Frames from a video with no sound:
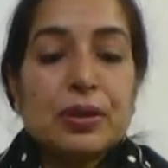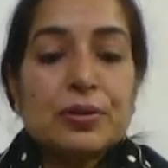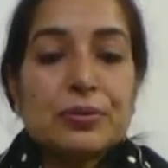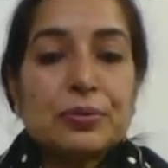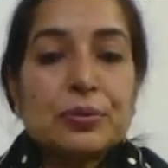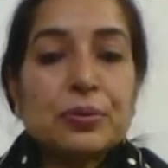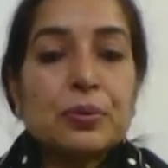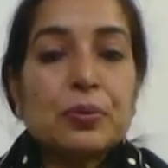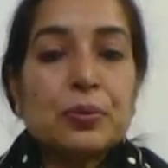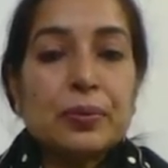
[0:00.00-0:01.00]

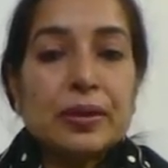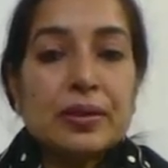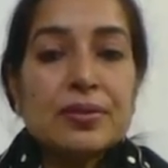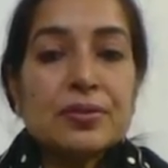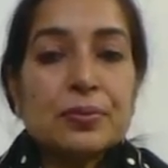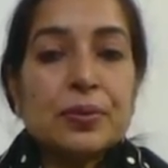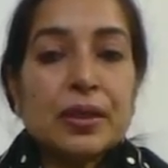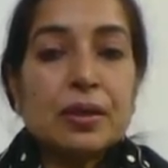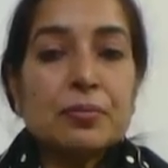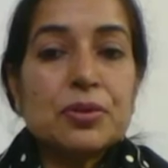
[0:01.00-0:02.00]
So with this we
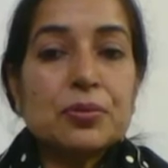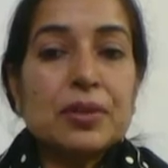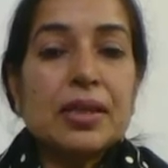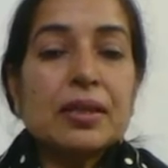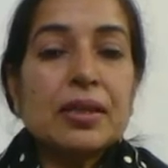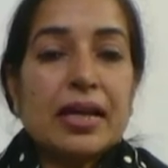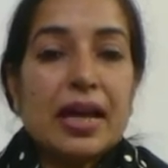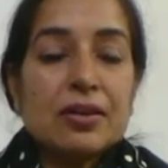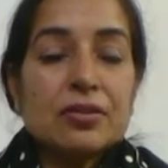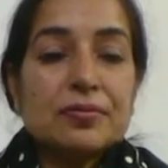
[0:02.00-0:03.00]
come to the
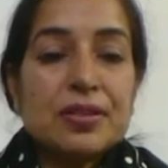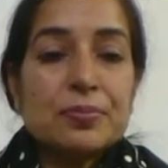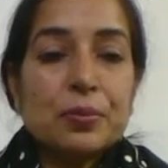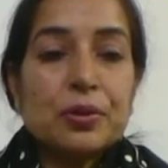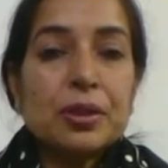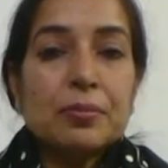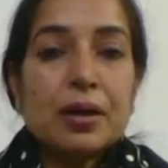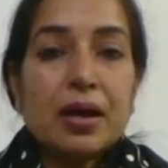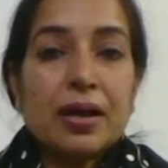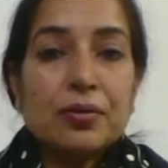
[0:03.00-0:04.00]
end of this poem.
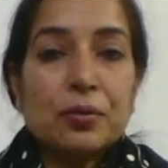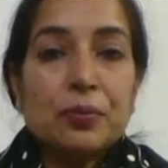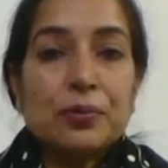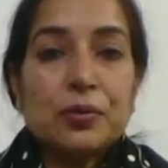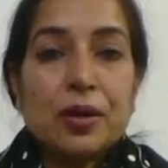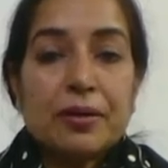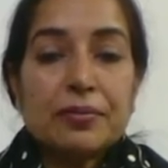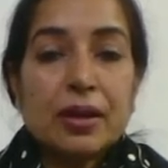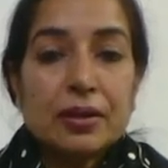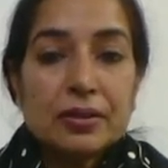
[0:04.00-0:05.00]
I hope you have
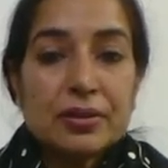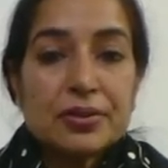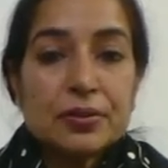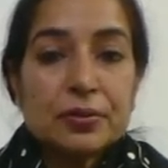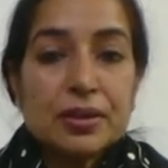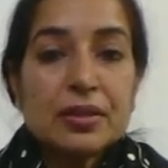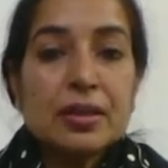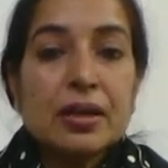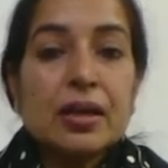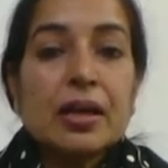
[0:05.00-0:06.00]
understood it,
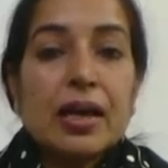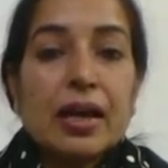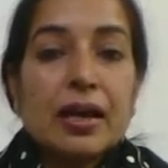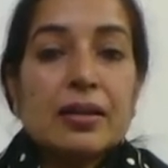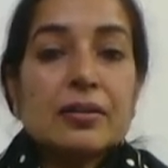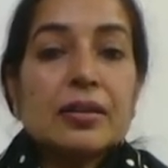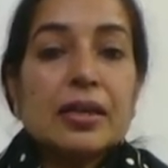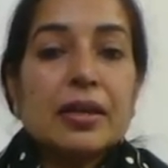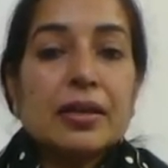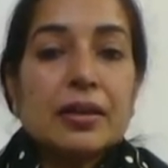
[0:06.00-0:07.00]
and
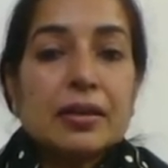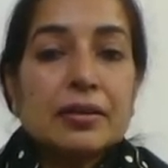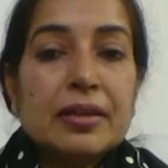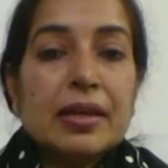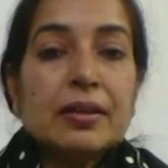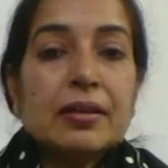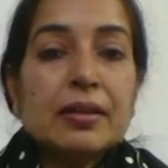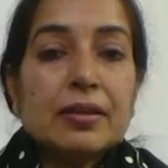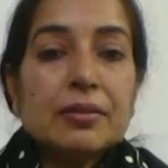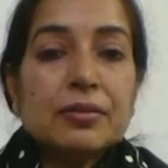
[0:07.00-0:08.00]
then
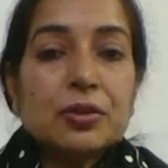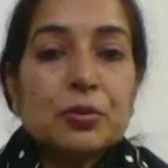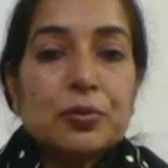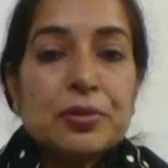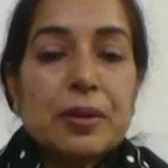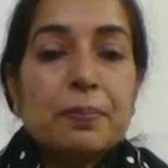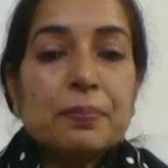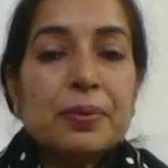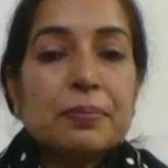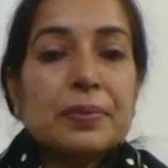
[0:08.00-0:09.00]
through some
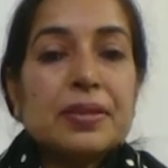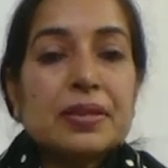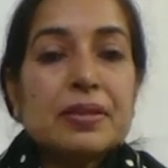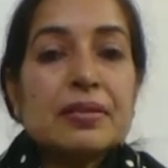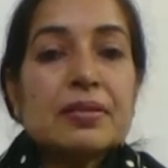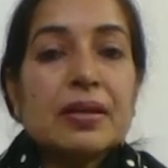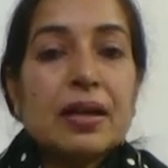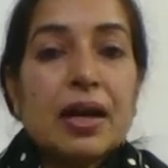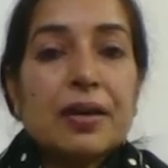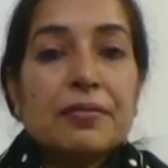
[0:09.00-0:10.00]
PPTs
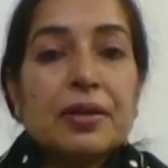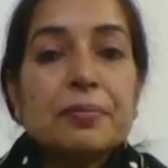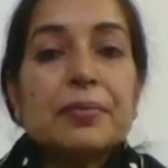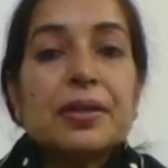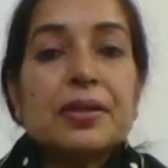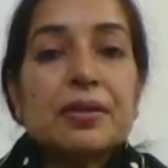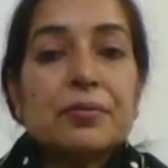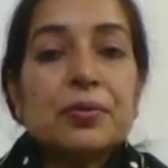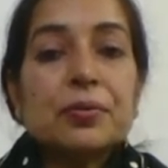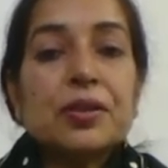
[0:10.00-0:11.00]
I will be
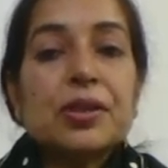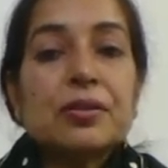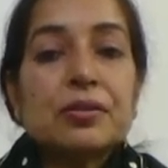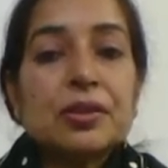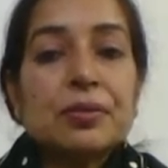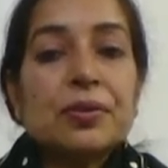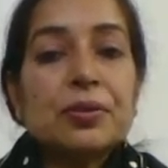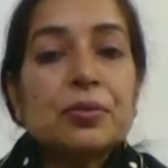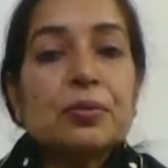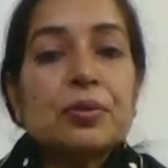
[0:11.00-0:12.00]
giving
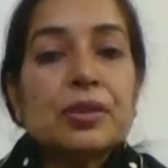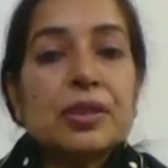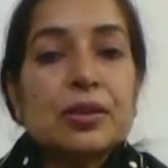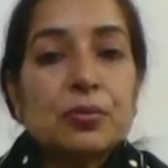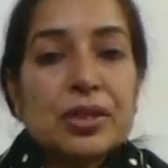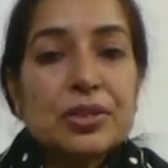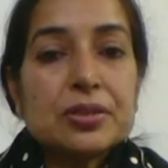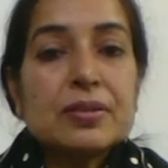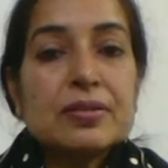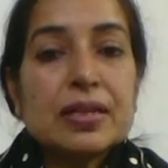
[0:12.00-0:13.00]
you the
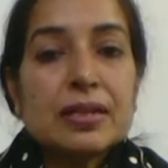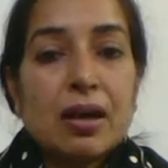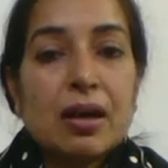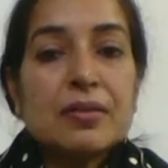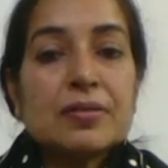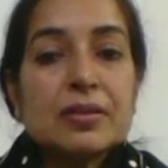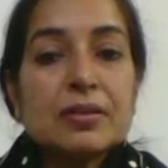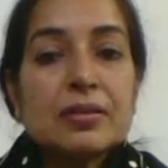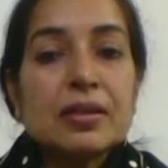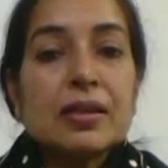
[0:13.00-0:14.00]
questions and
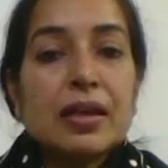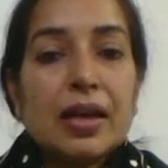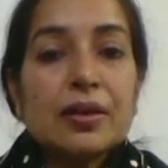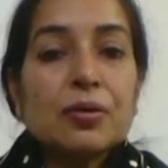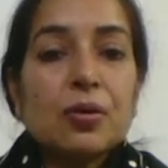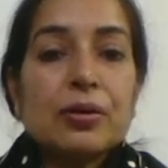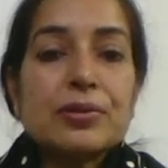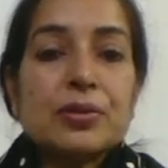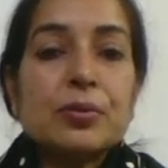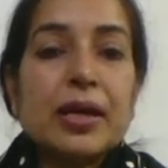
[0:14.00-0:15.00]
answers, and
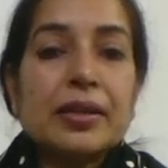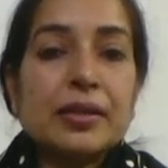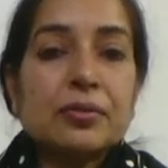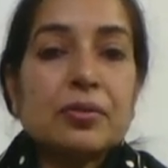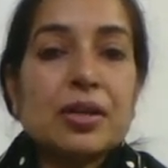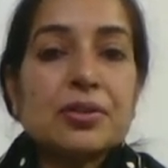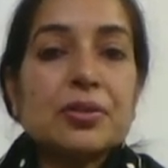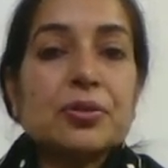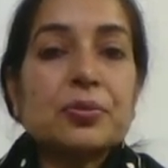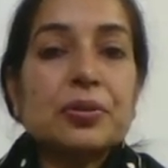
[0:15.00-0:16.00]
also an
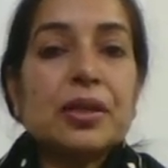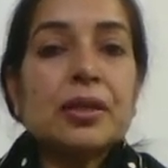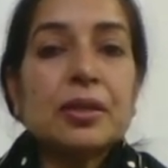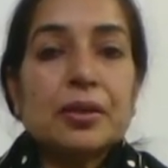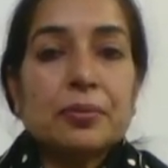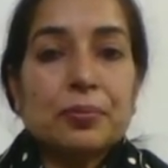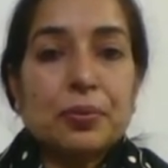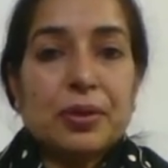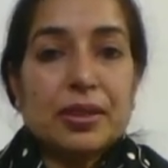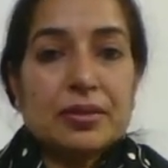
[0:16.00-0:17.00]
introduction to the
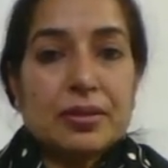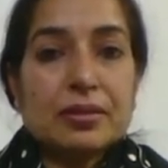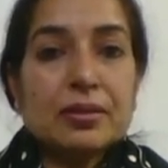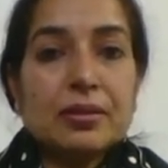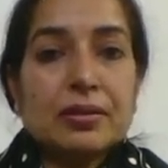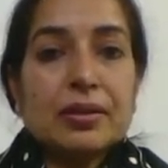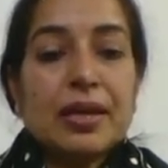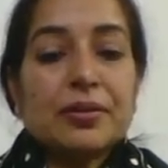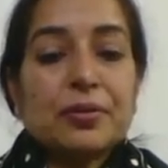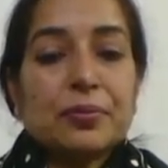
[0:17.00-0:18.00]
poet.
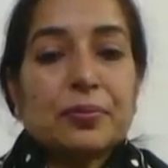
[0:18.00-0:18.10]
Thank you.